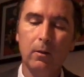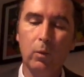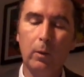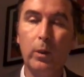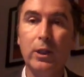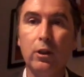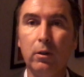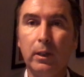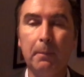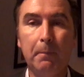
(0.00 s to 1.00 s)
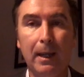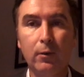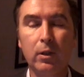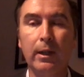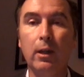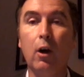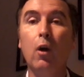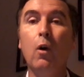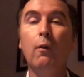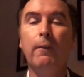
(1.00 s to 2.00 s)
When we talk about an
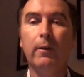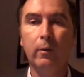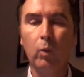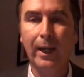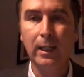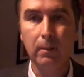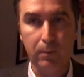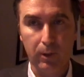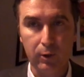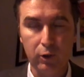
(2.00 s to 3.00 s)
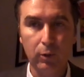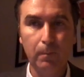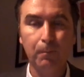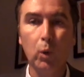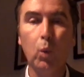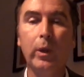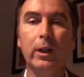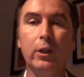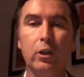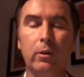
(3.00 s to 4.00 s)
overweight person, we
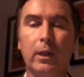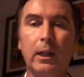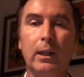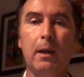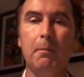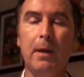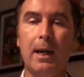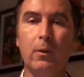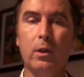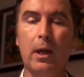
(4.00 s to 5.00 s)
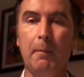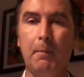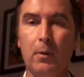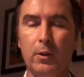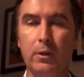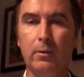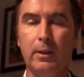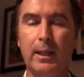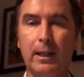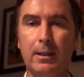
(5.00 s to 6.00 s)
are talking about a
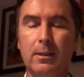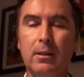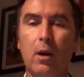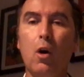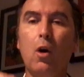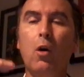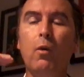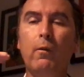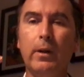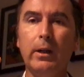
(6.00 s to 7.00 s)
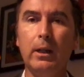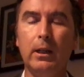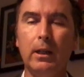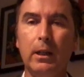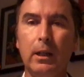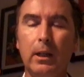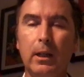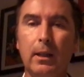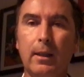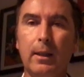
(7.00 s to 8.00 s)
person that is over
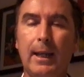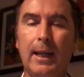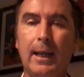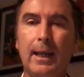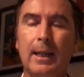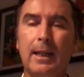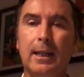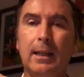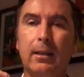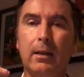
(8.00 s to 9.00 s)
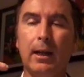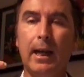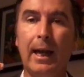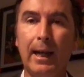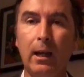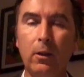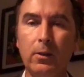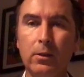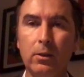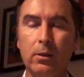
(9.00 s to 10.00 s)
the
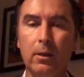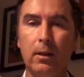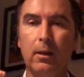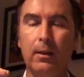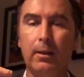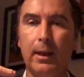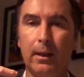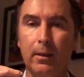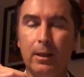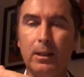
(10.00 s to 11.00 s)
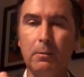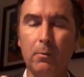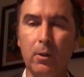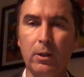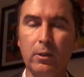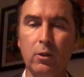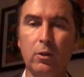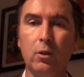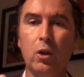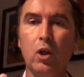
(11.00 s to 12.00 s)
kilos that this
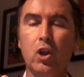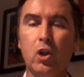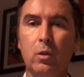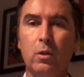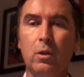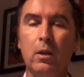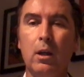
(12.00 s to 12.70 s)
person should